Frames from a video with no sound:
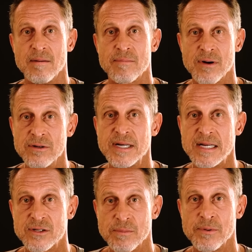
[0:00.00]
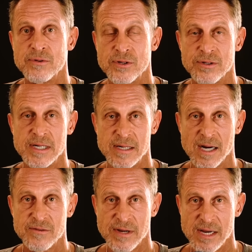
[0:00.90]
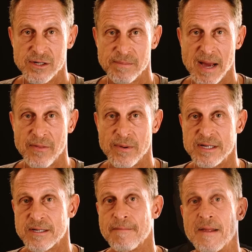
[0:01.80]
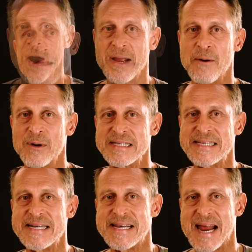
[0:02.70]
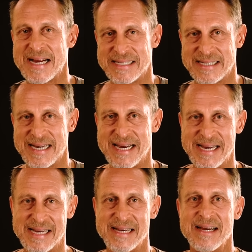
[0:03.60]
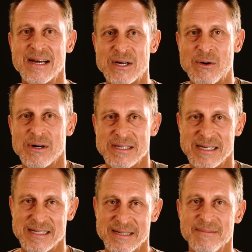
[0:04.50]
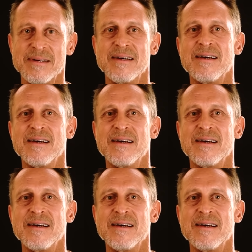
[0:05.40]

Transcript: proteins to boost your detoxification pathways. Okay, what's the next key core system?